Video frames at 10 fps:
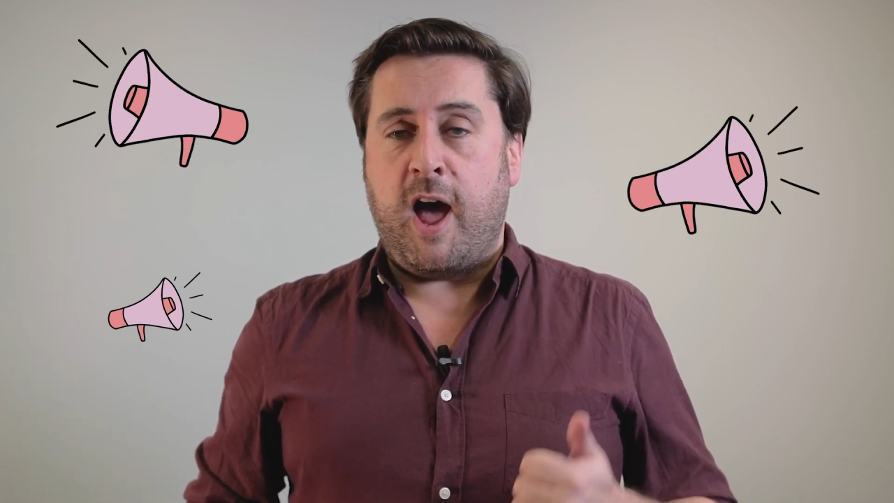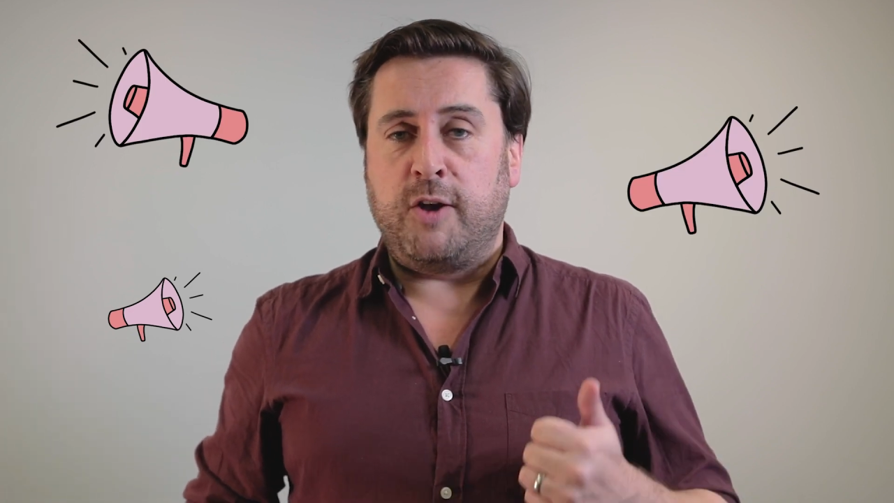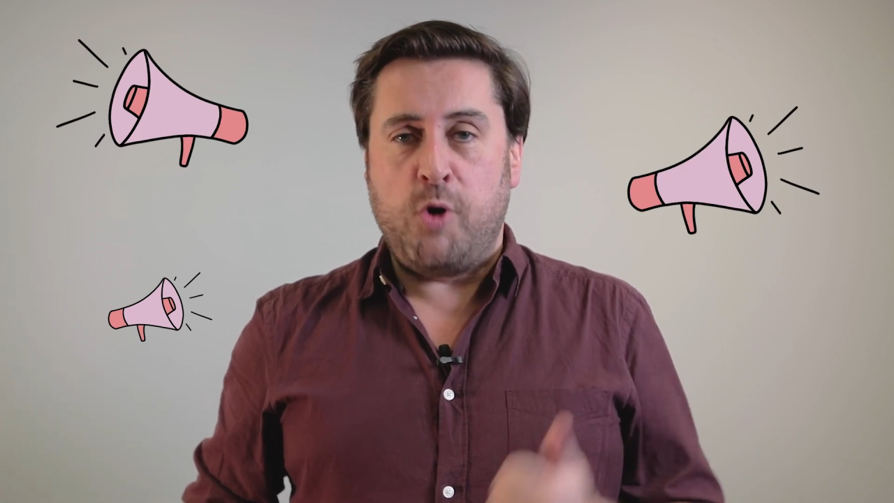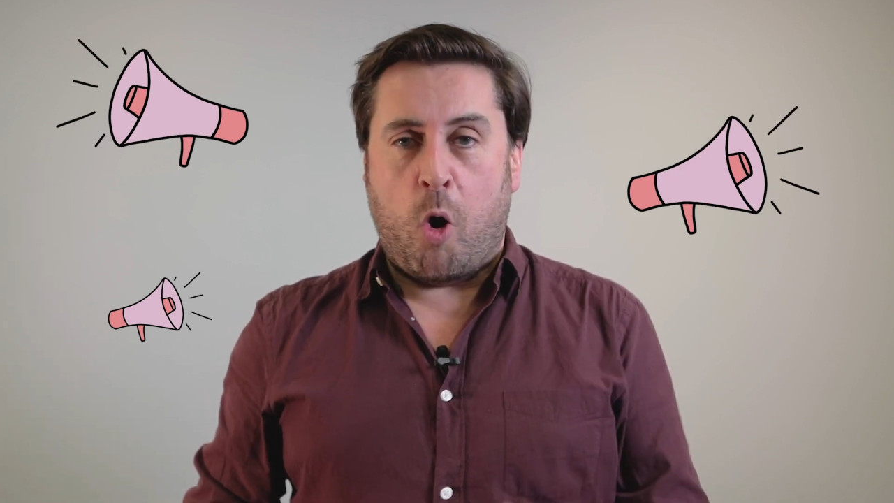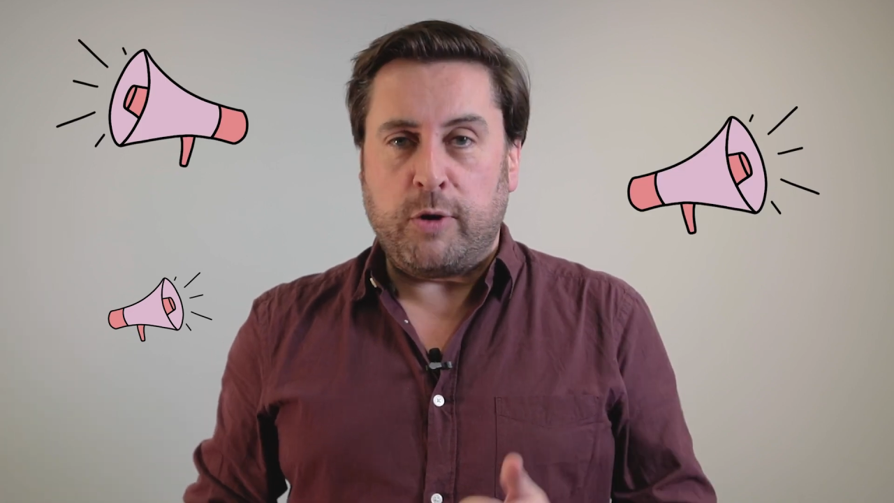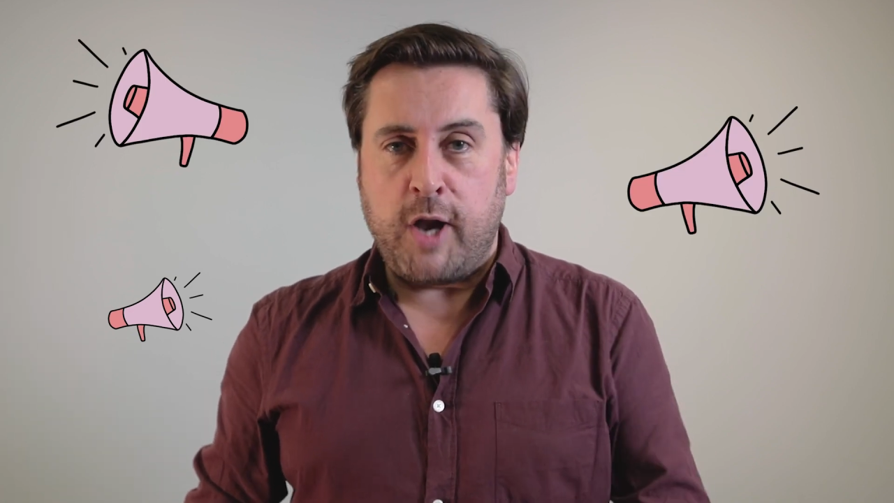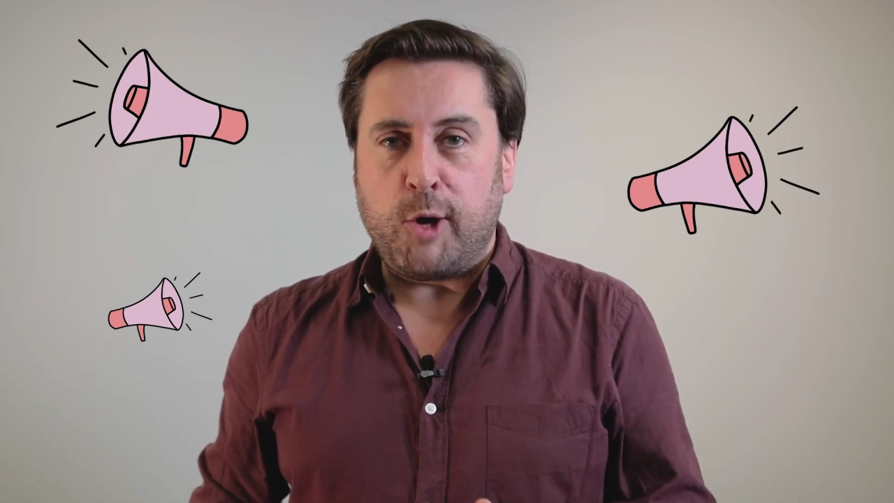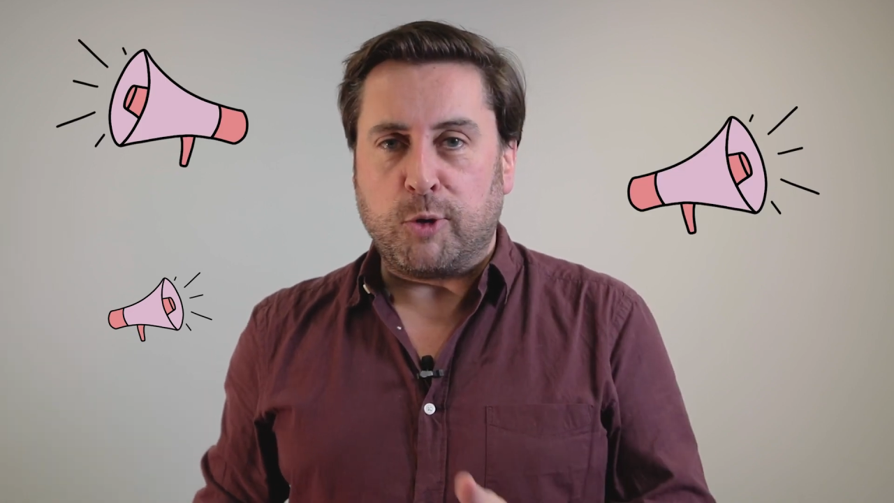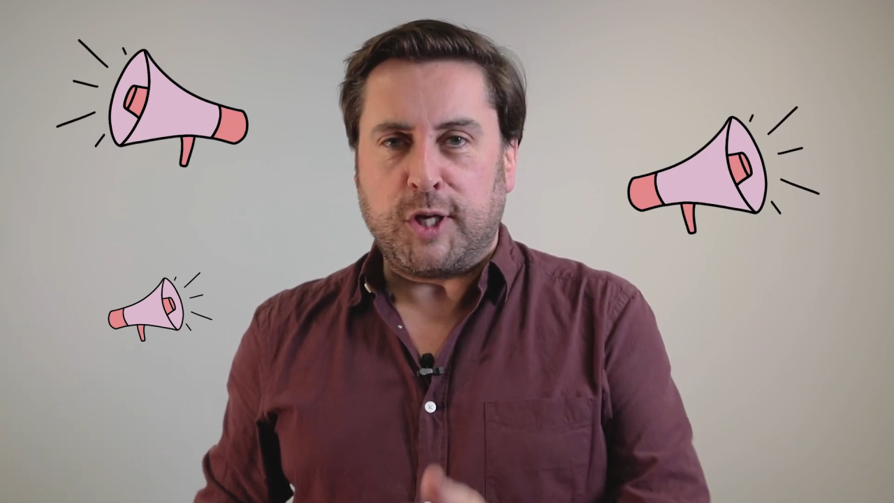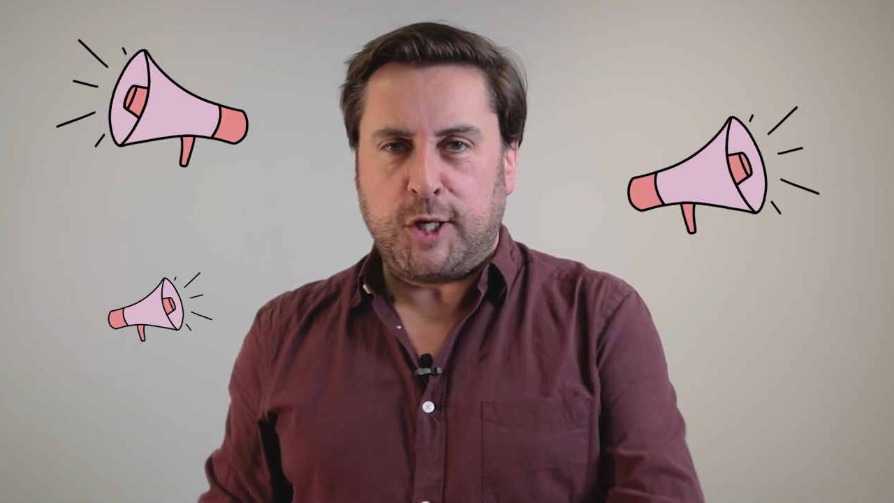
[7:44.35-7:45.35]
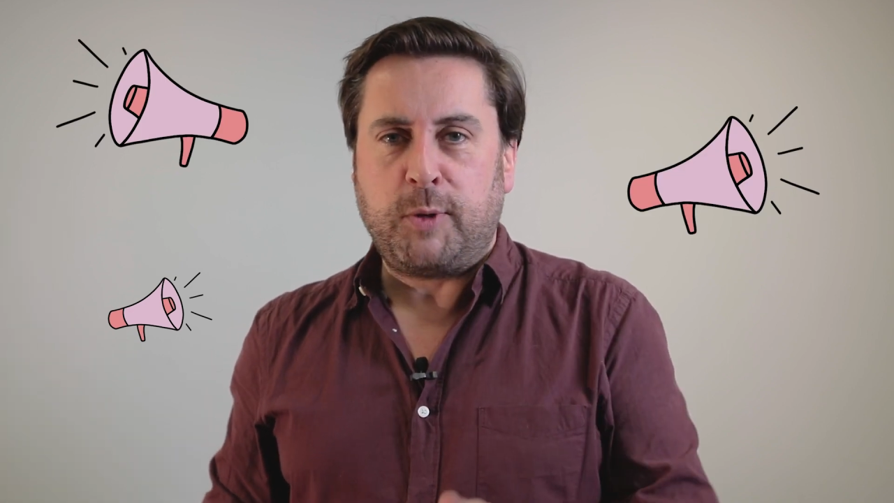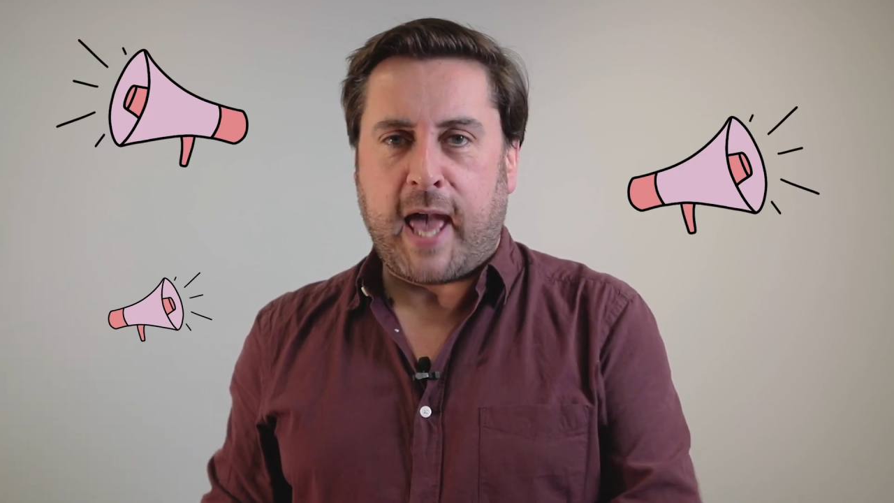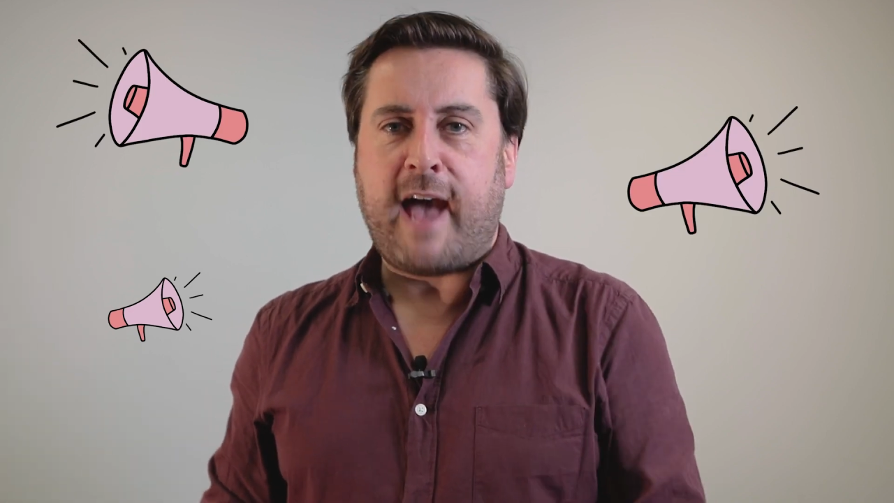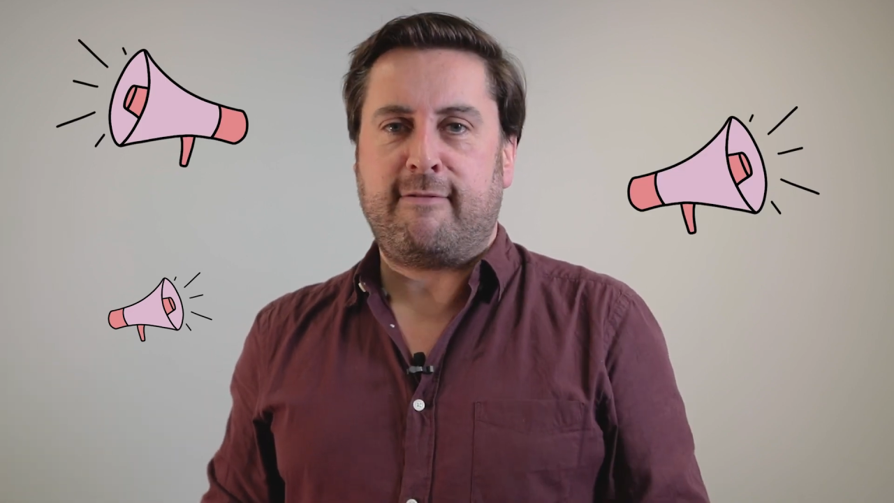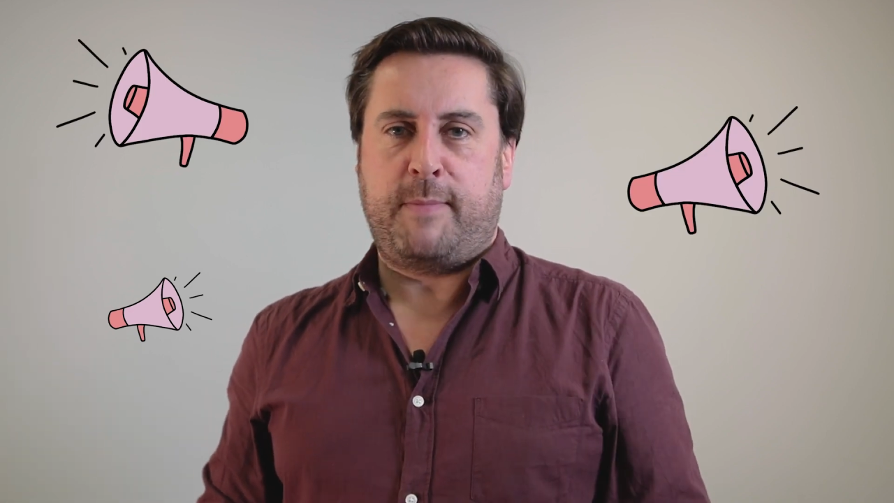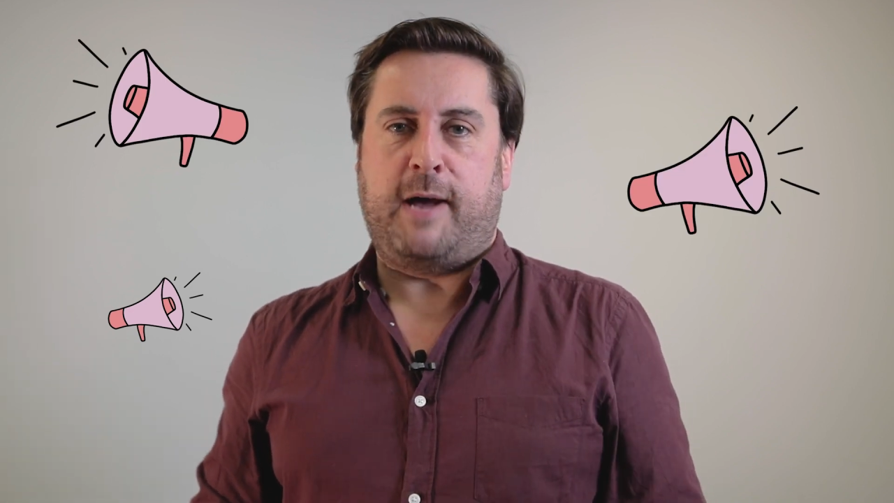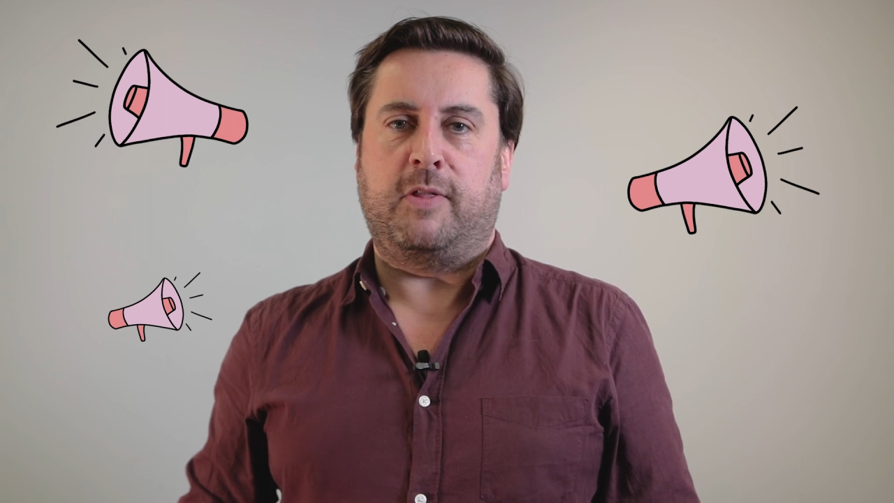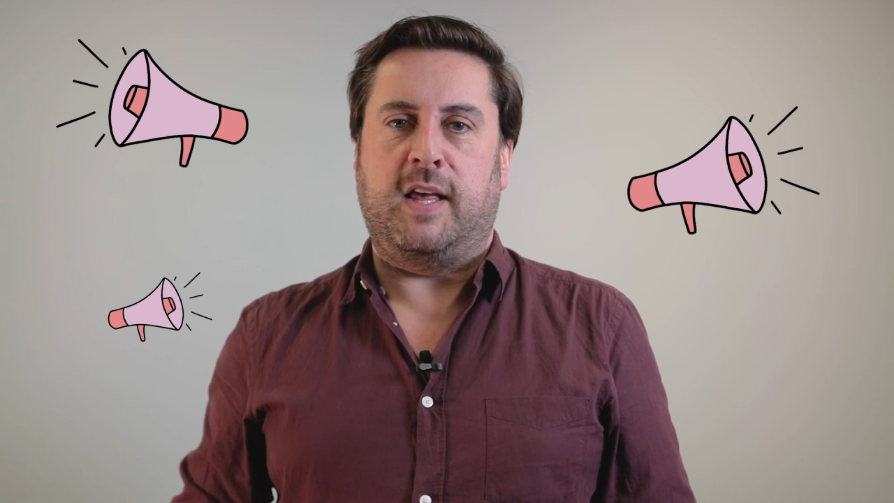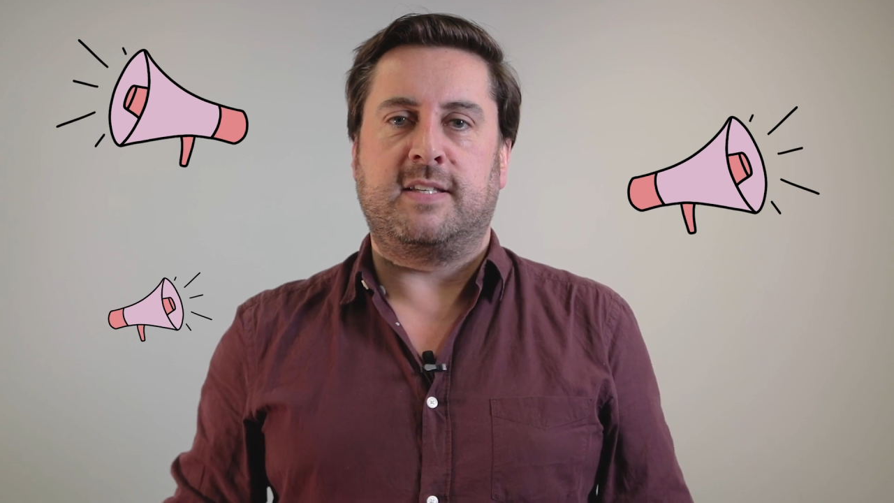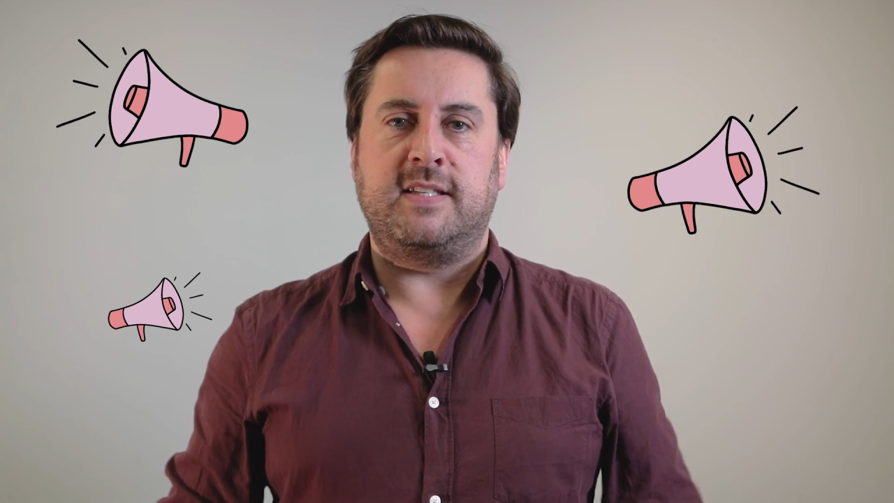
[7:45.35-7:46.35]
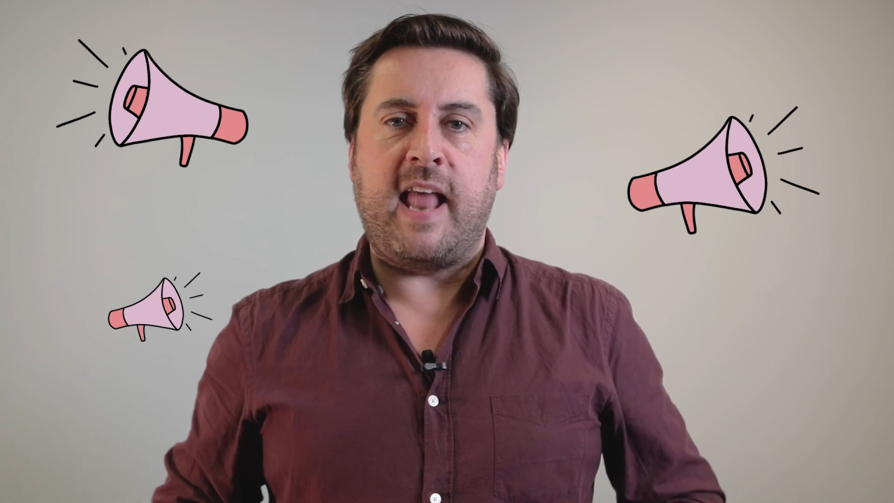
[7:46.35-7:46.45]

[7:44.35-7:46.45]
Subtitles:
not know that you care about this.